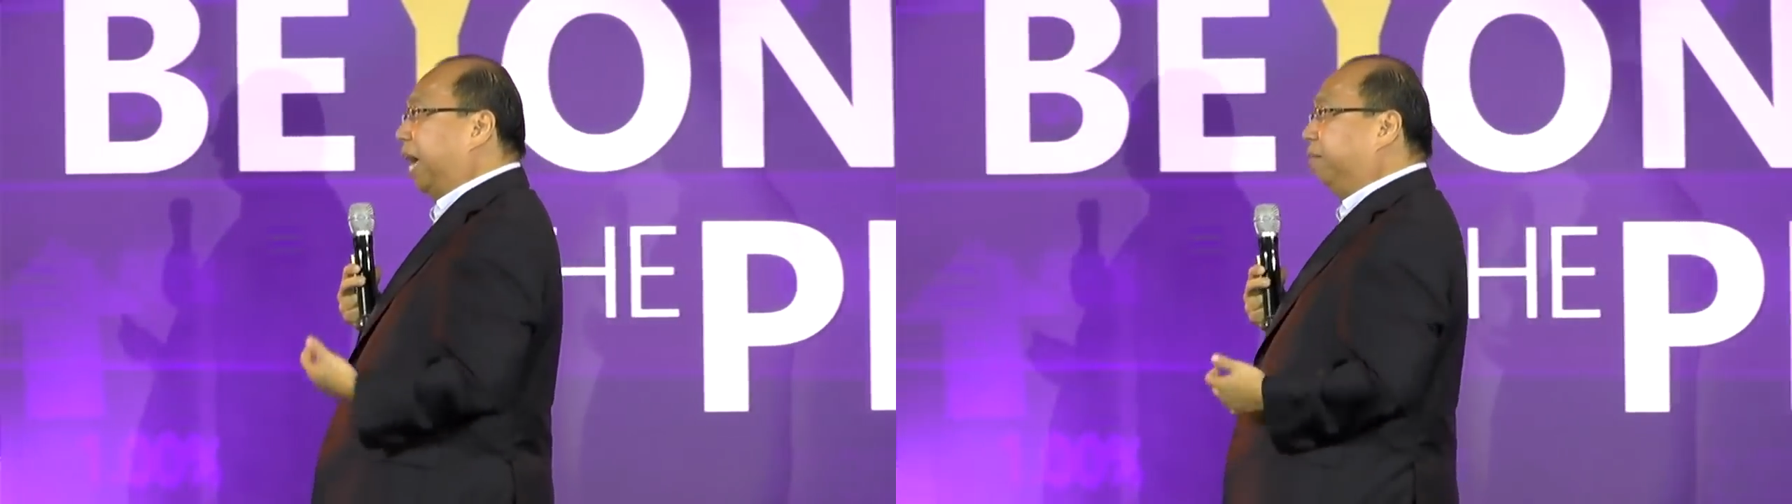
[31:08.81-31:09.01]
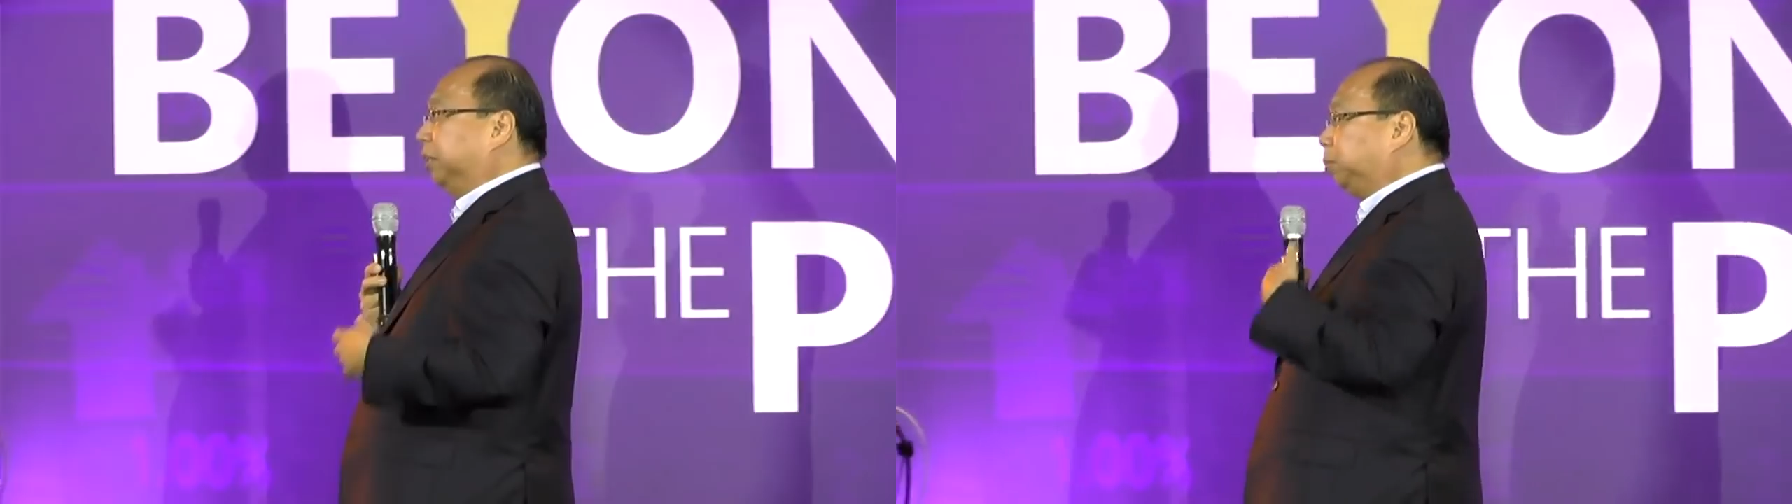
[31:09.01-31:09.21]

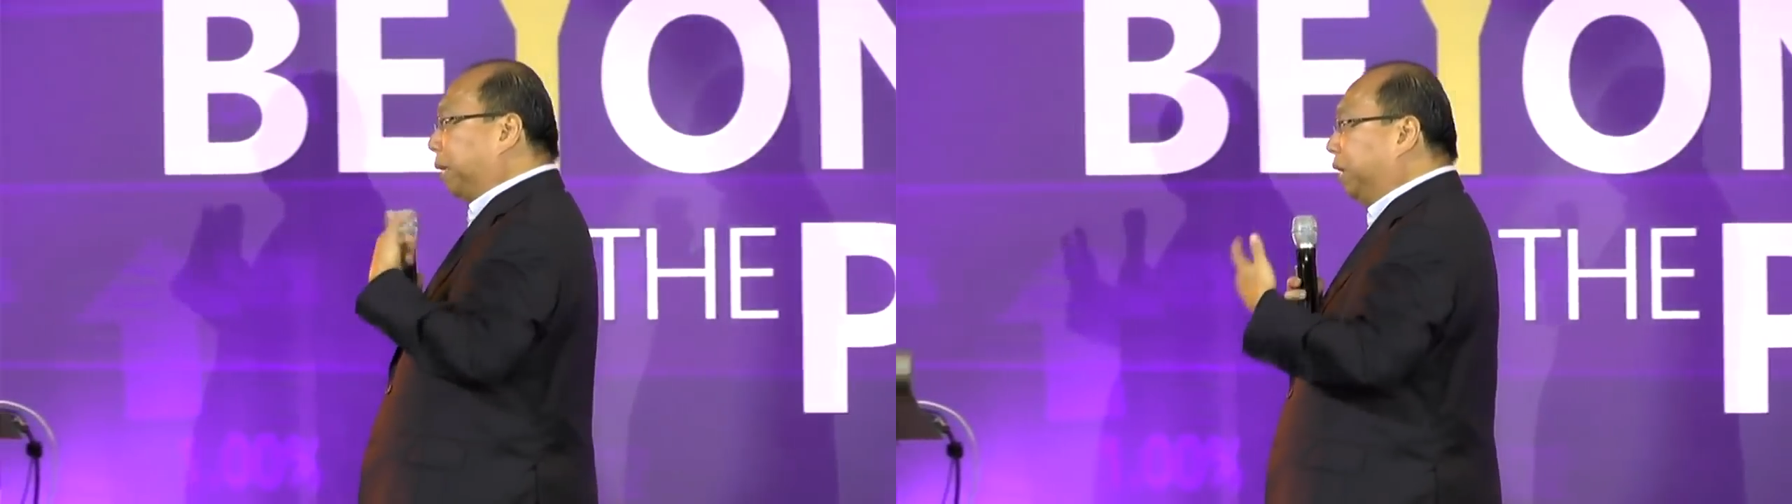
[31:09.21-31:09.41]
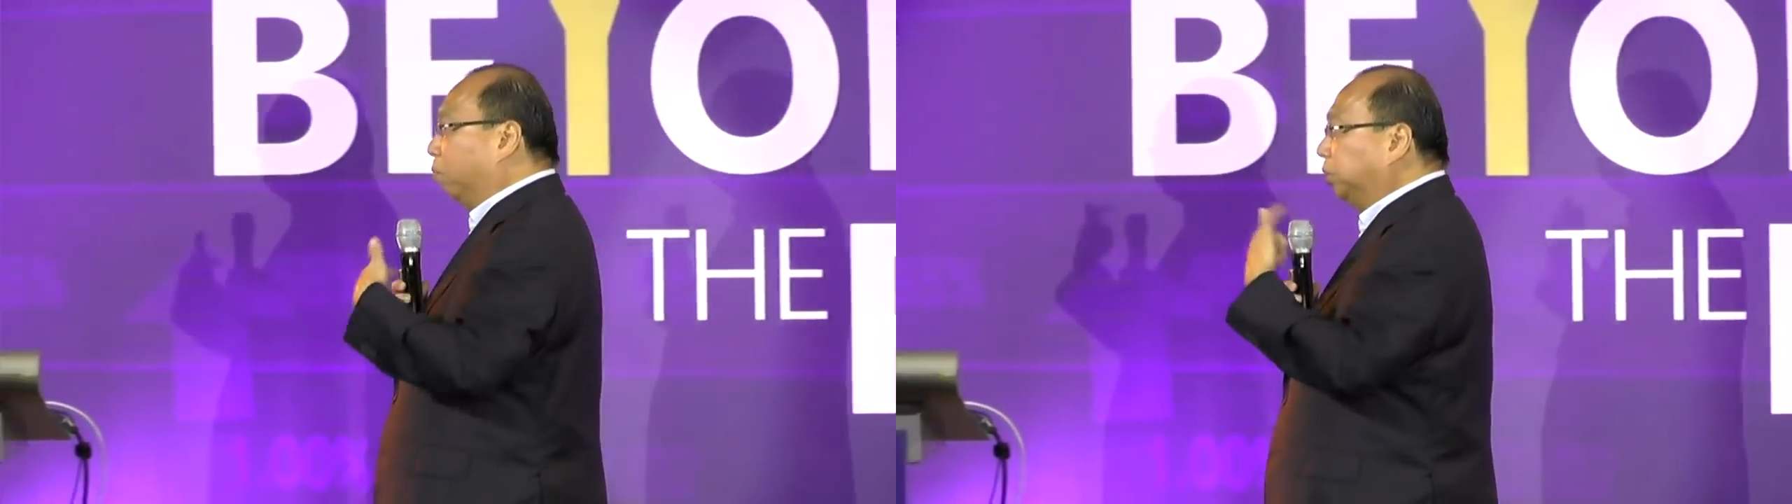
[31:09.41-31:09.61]
I was
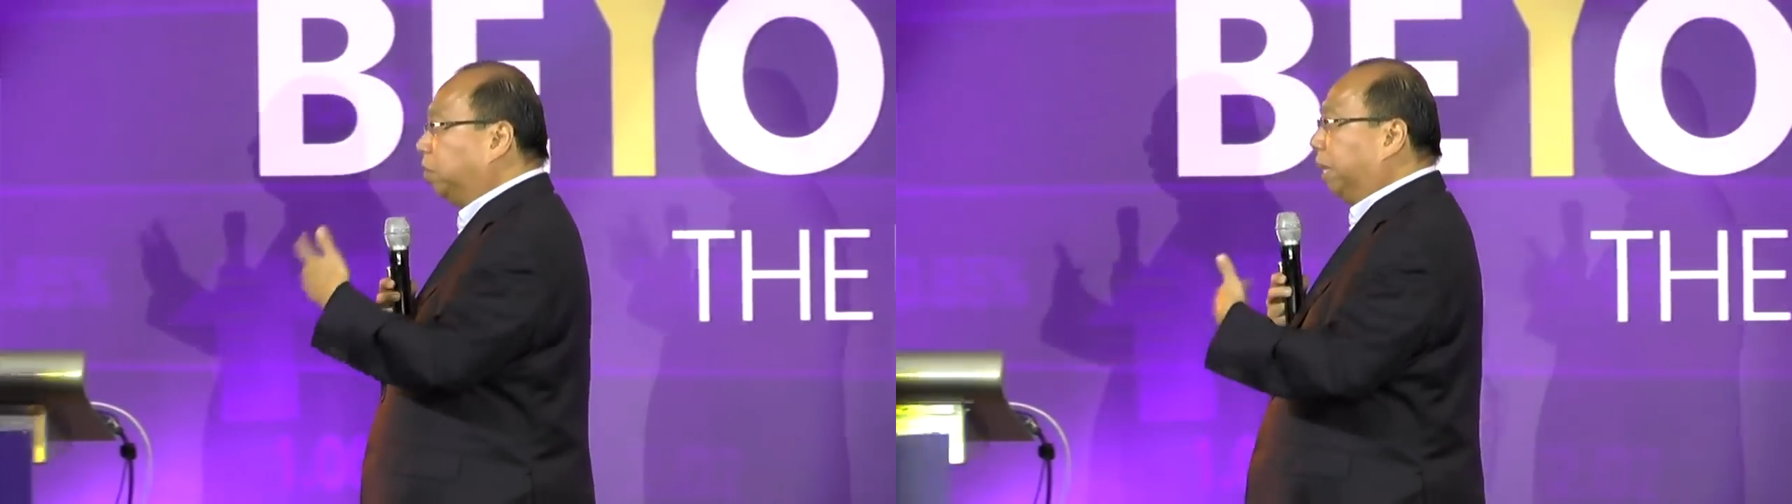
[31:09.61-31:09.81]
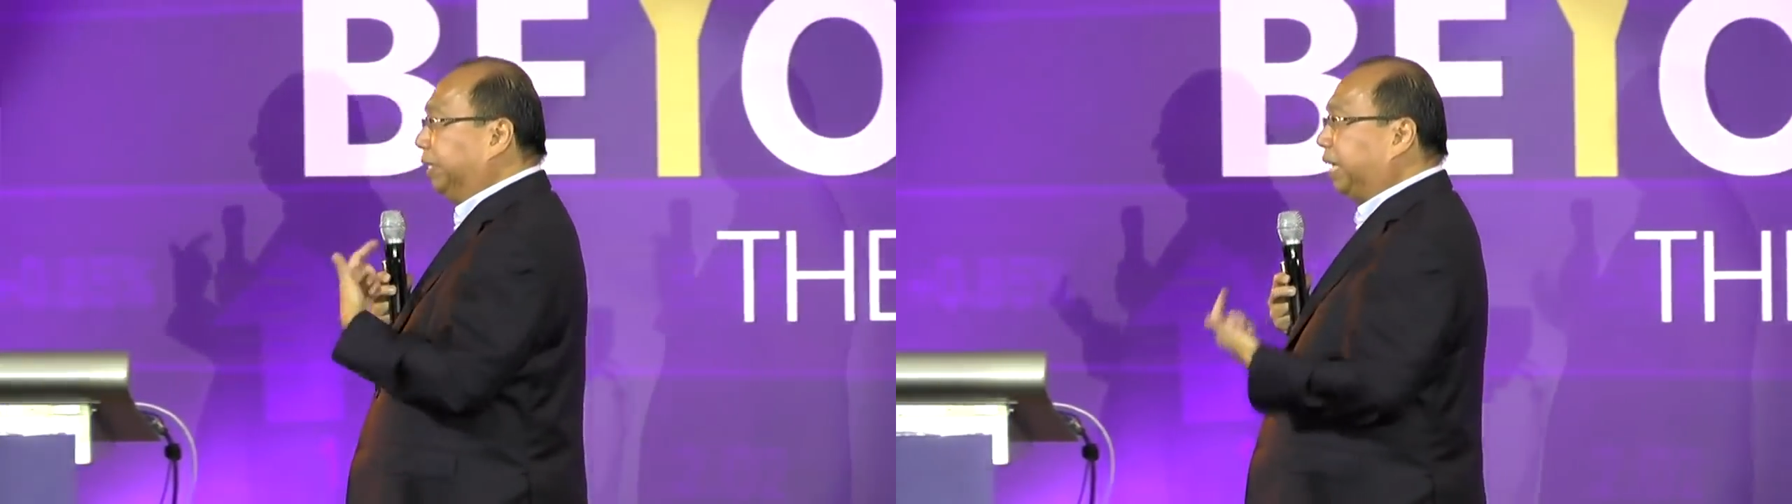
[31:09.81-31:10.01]
spending
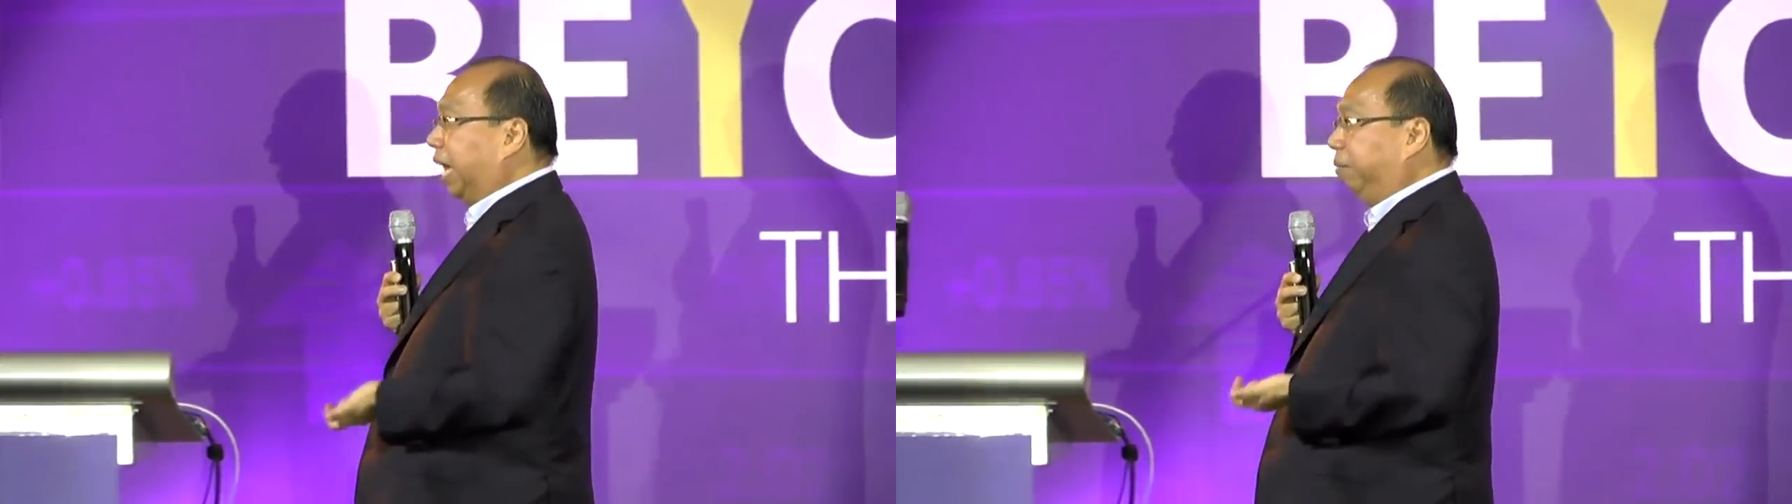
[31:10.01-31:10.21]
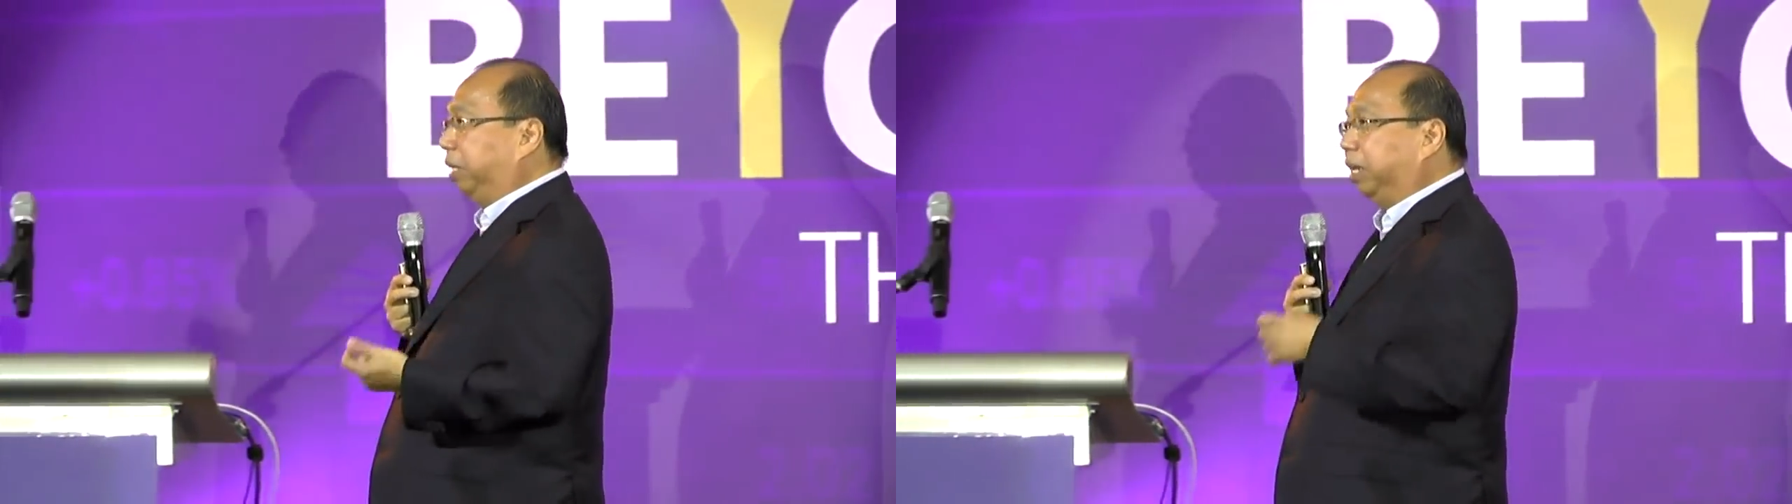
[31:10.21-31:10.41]
most of my time